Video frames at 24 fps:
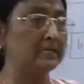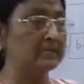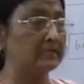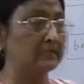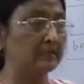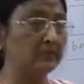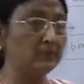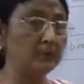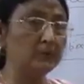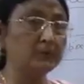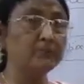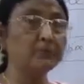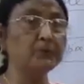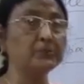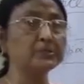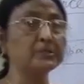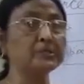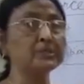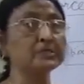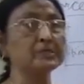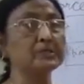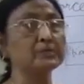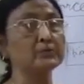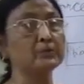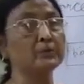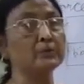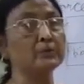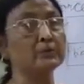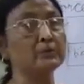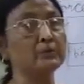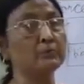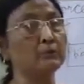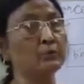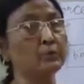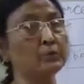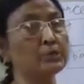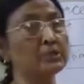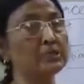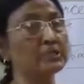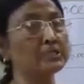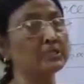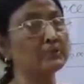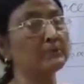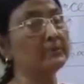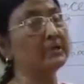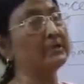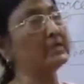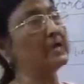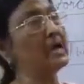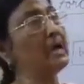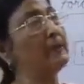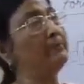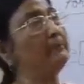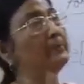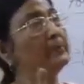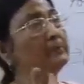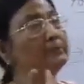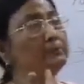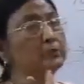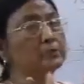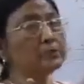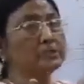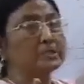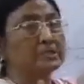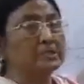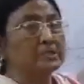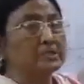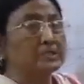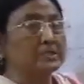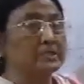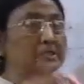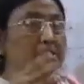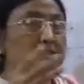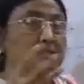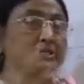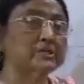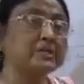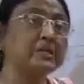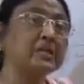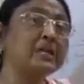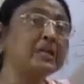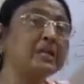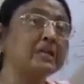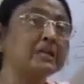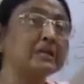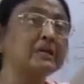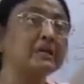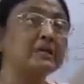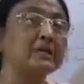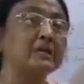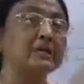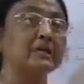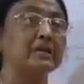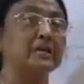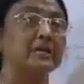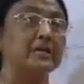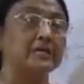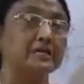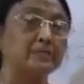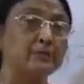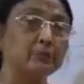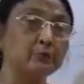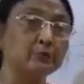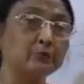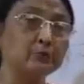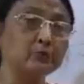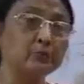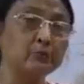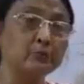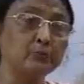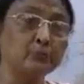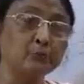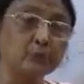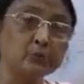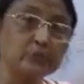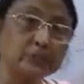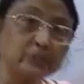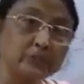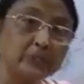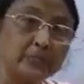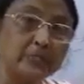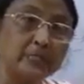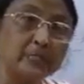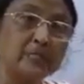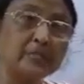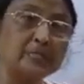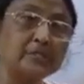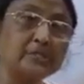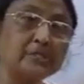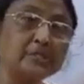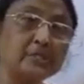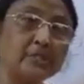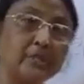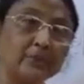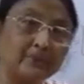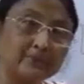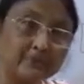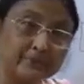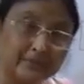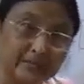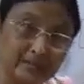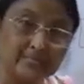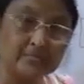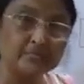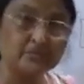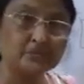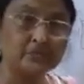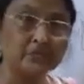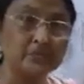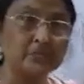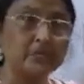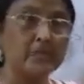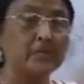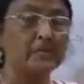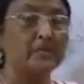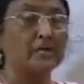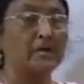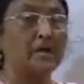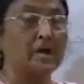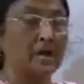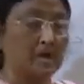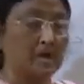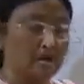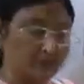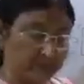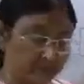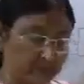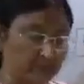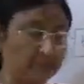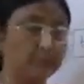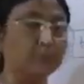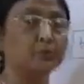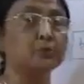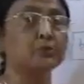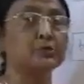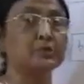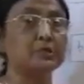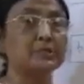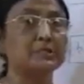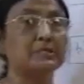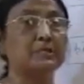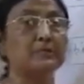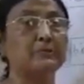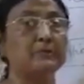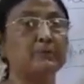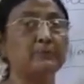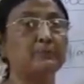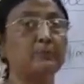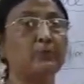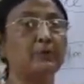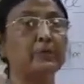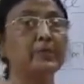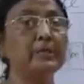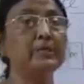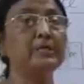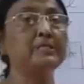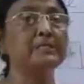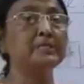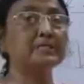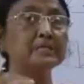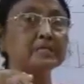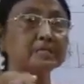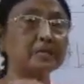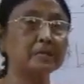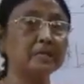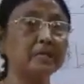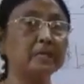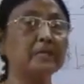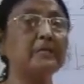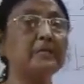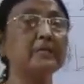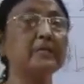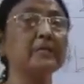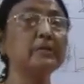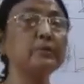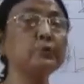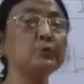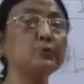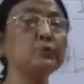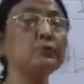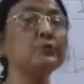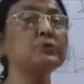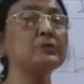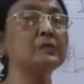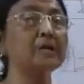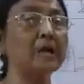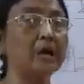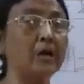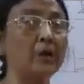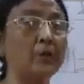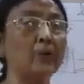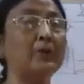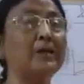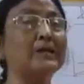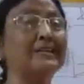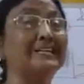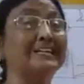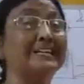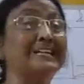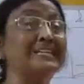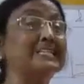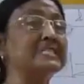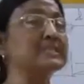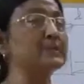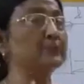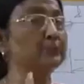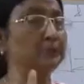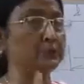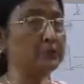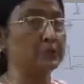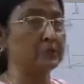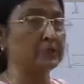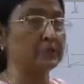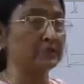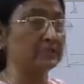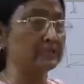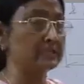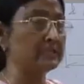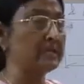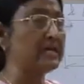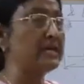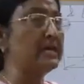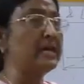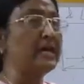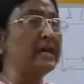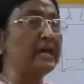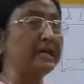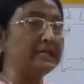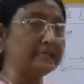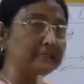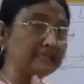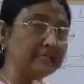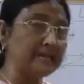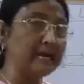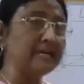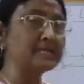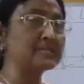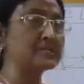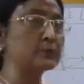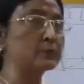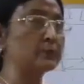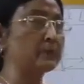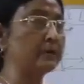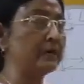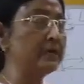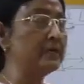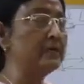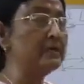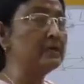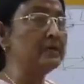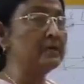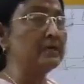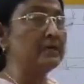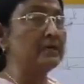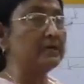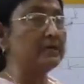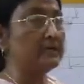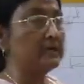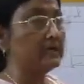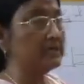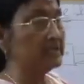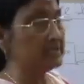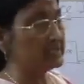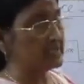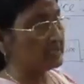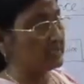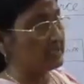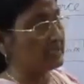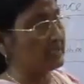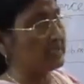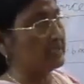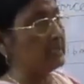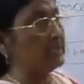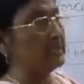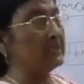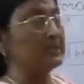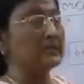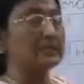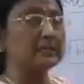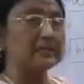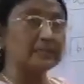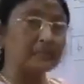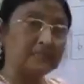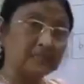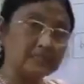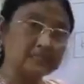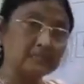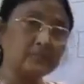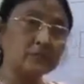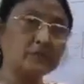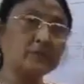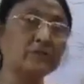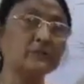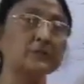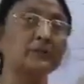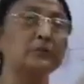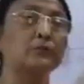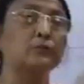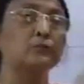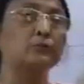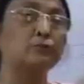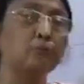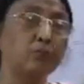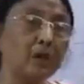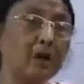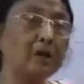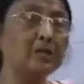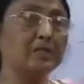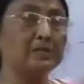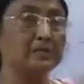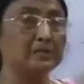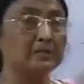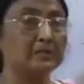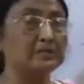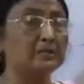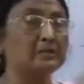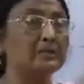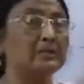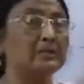The lower portions is one of motions, but upper portions is still due to motion, inertia of rest. Upper portions of our body just continues our rest positions, and that's why it does not want